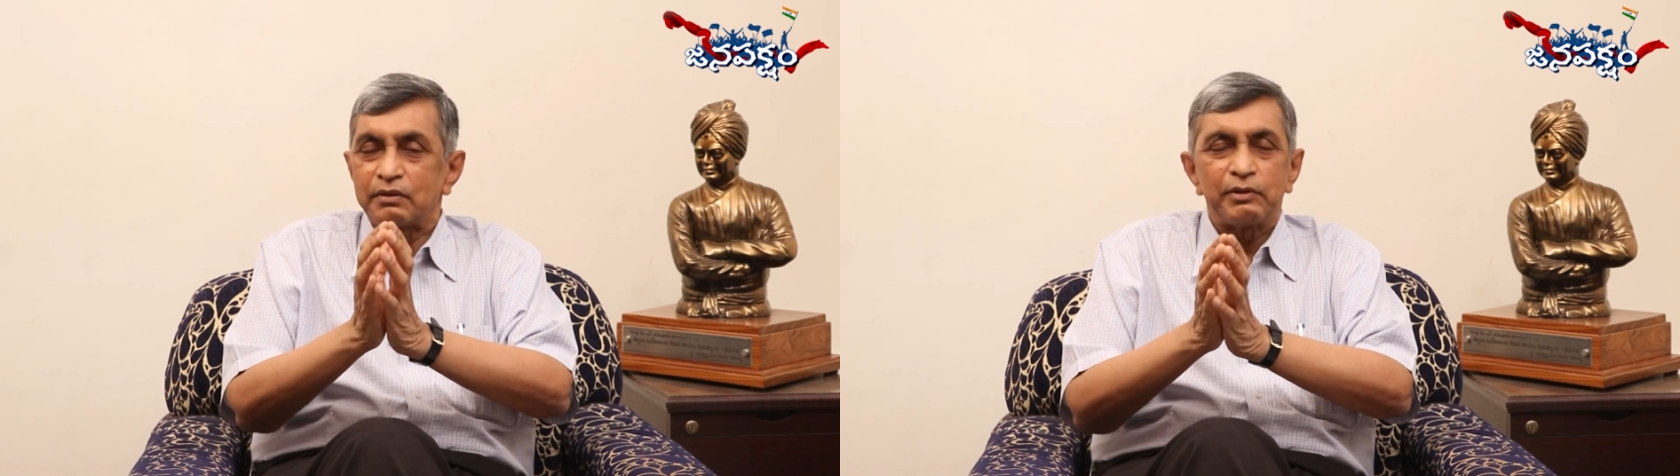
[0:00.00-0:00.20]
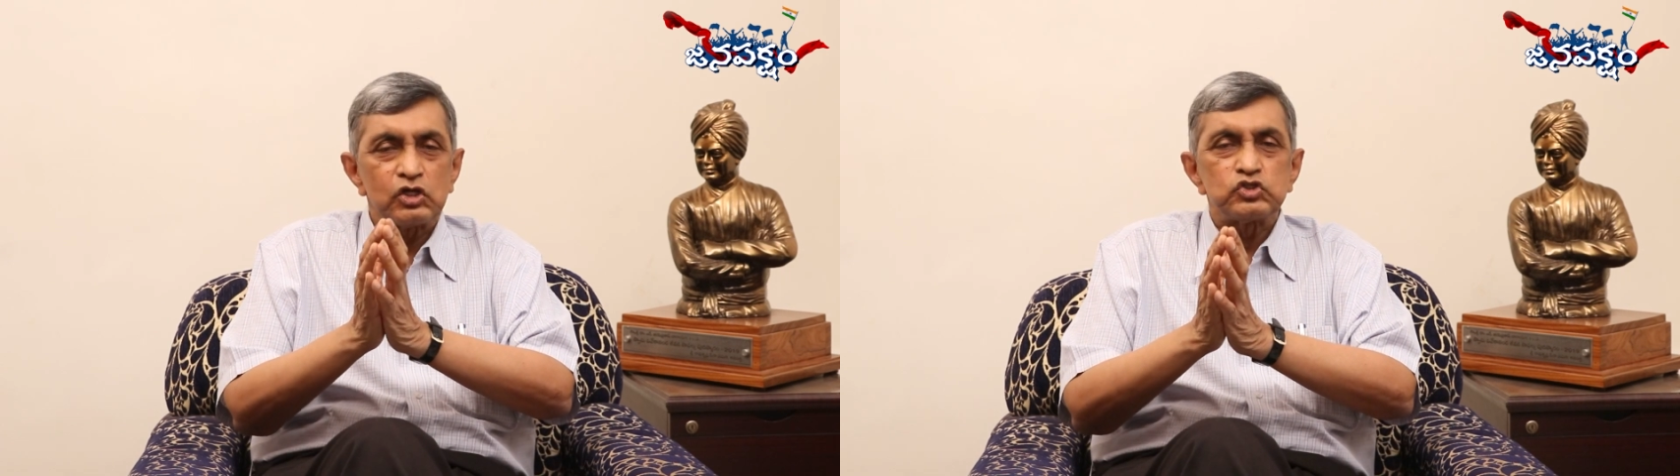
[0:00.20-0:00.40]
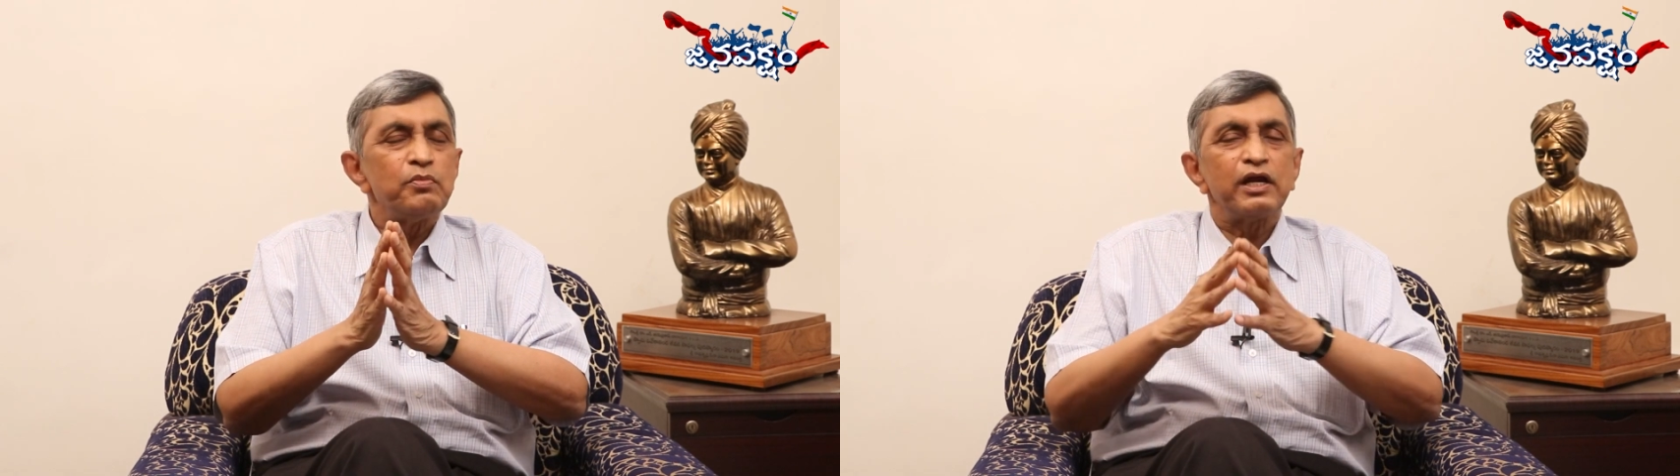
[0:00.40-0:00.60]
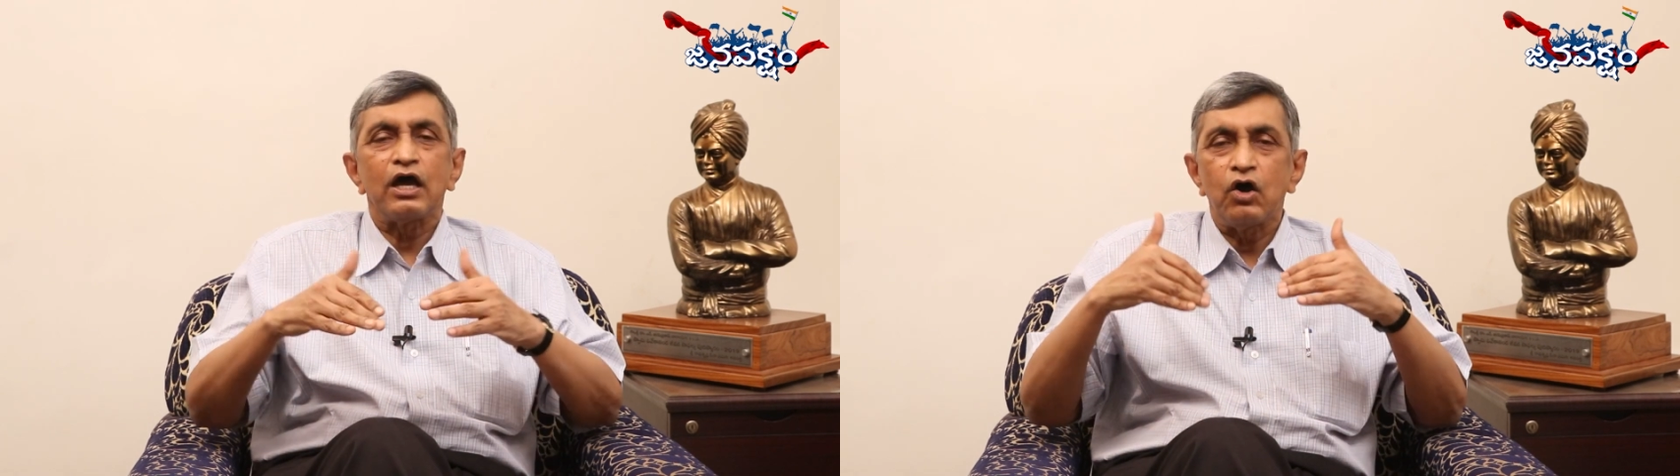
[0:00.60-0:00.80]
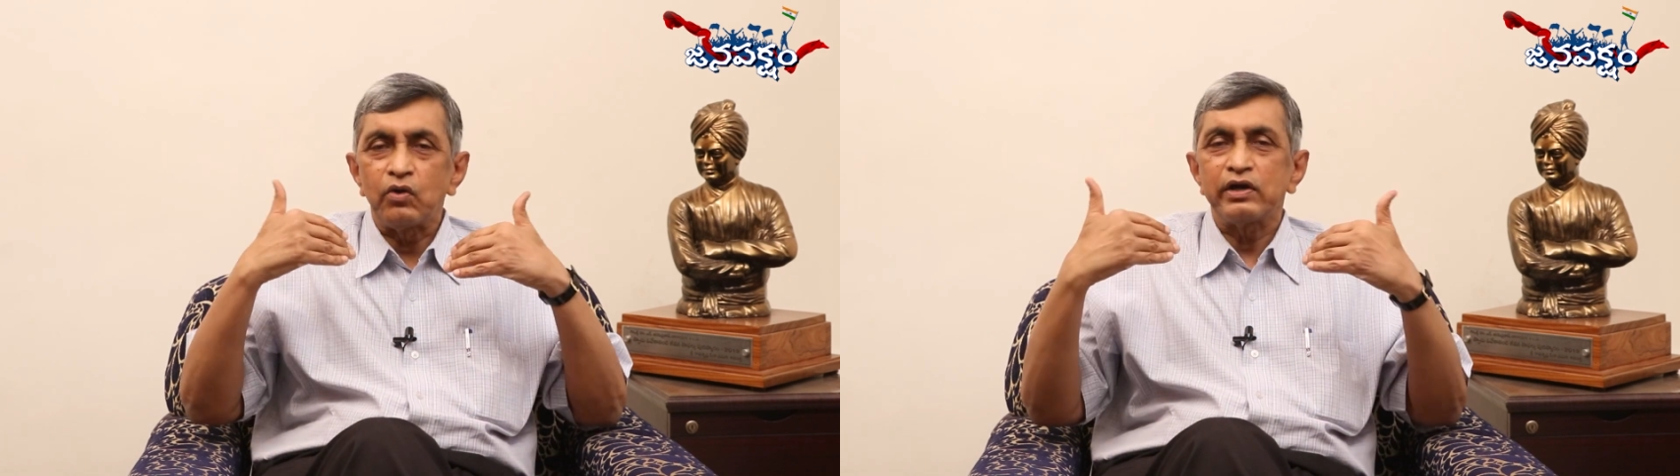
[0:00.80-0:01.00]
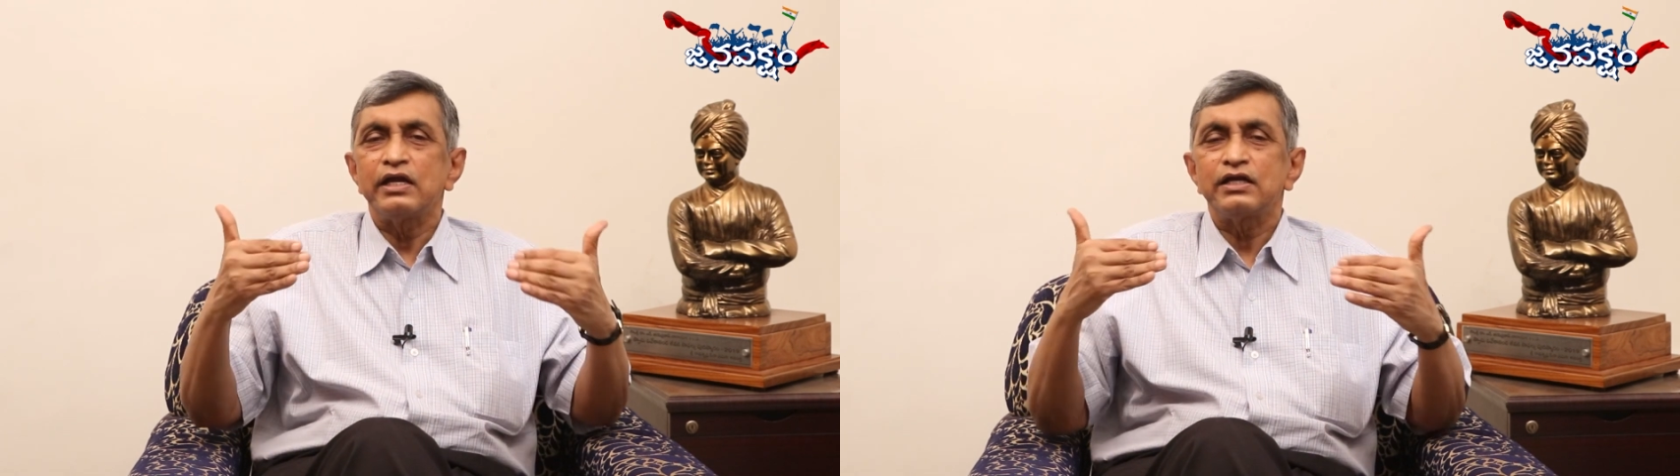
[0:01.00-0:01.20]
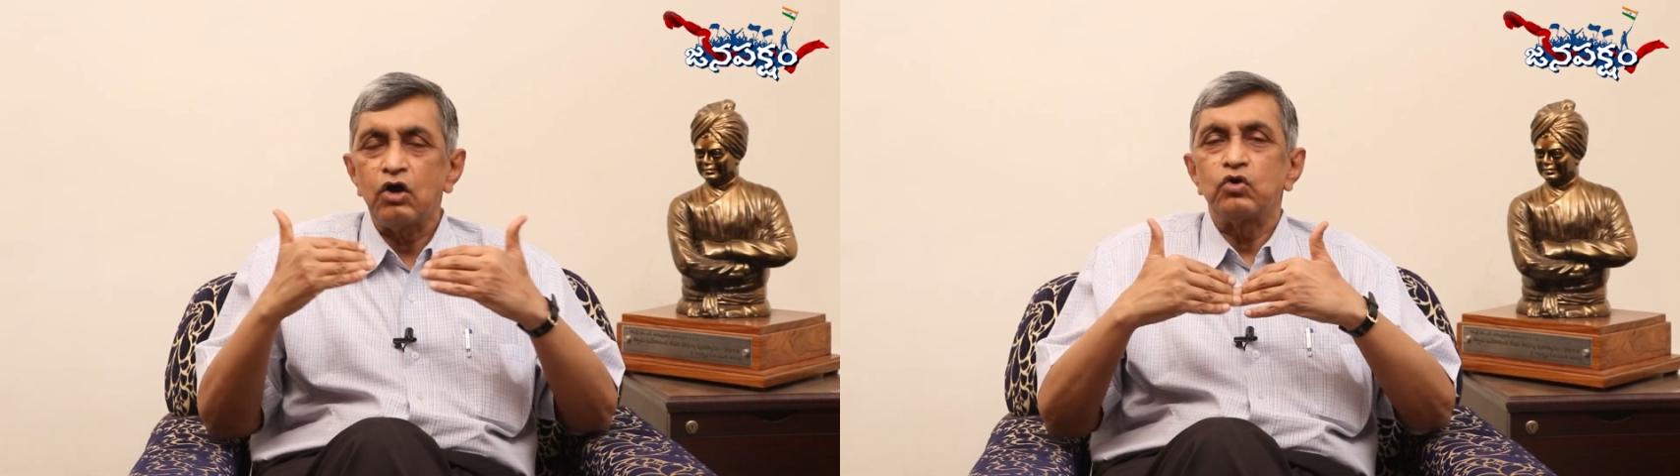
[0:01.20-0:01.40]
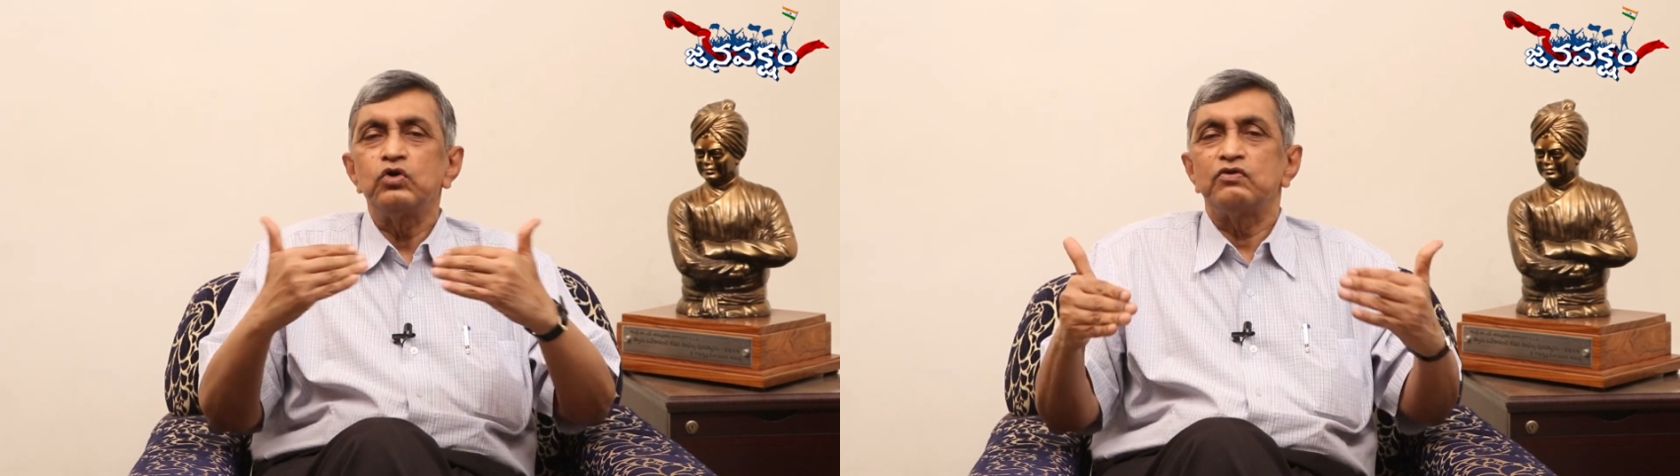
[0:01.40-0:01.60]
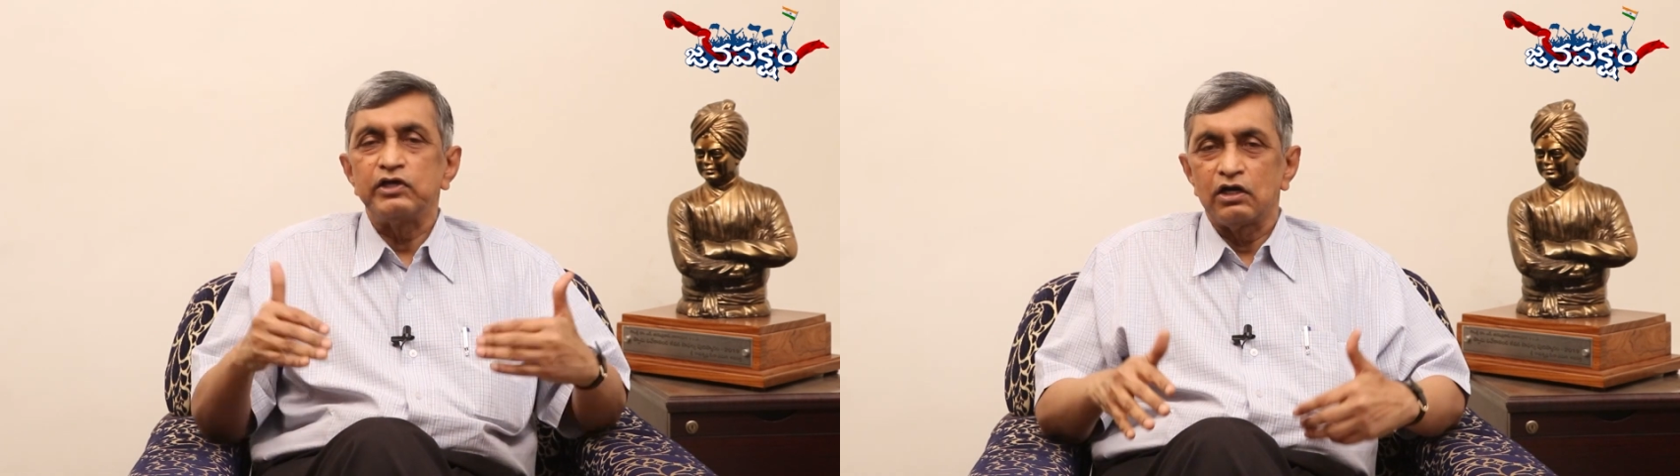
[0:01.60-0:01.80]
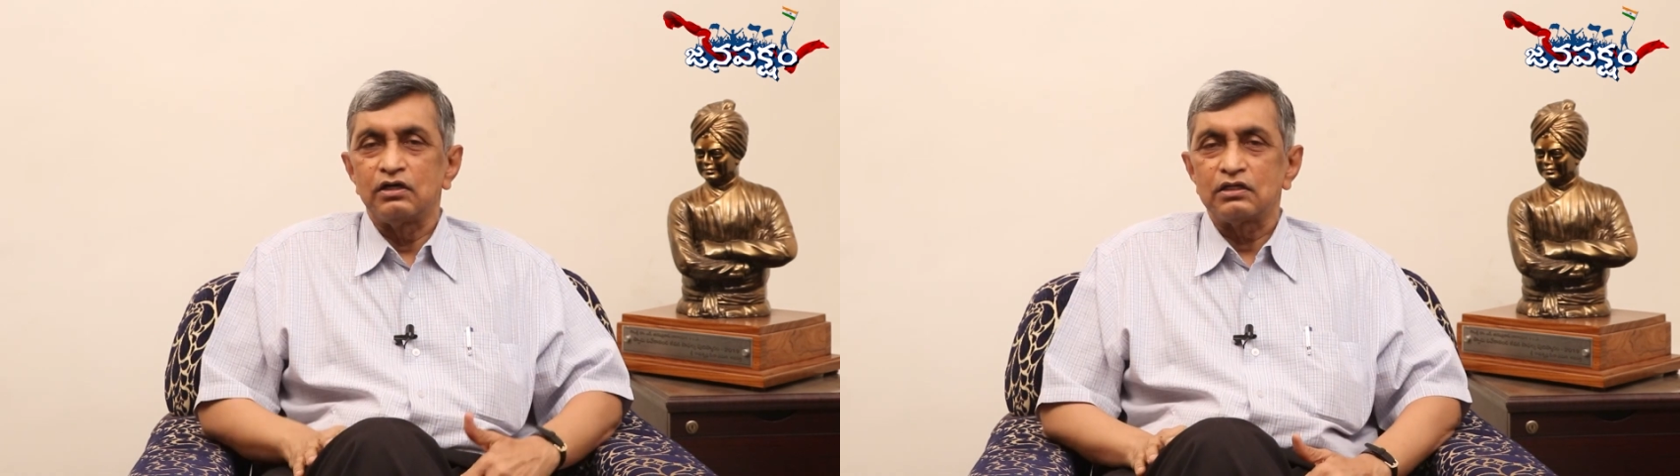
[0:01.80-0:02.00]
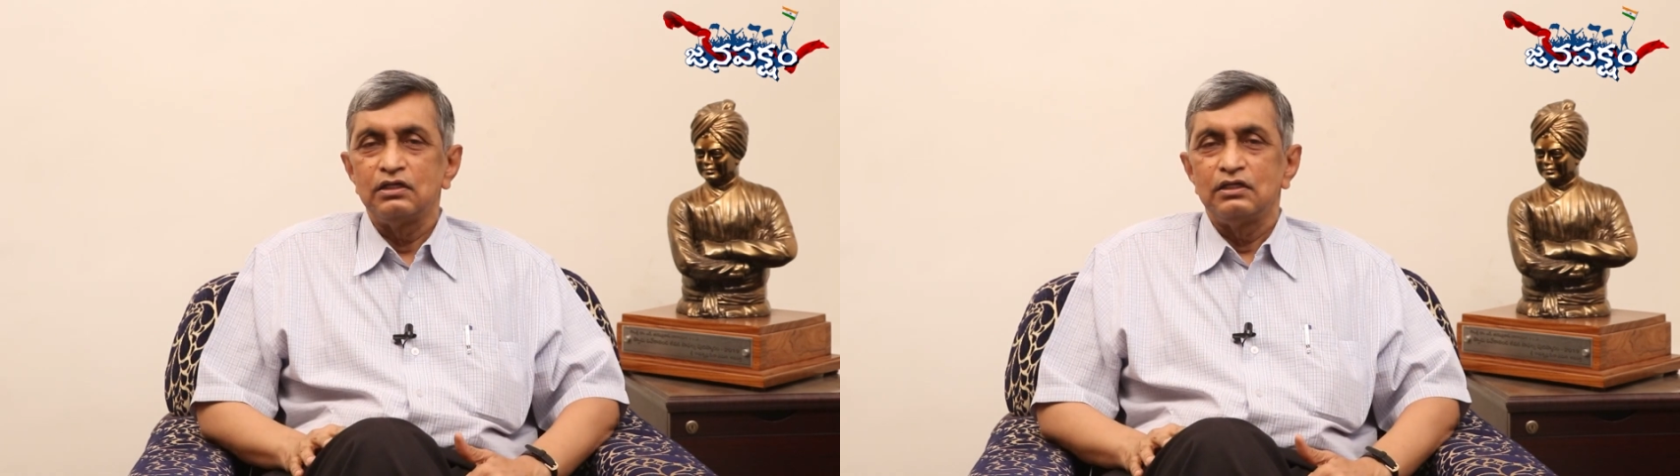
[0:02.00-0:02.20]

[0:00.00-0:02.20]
because no matter how great, how good we are,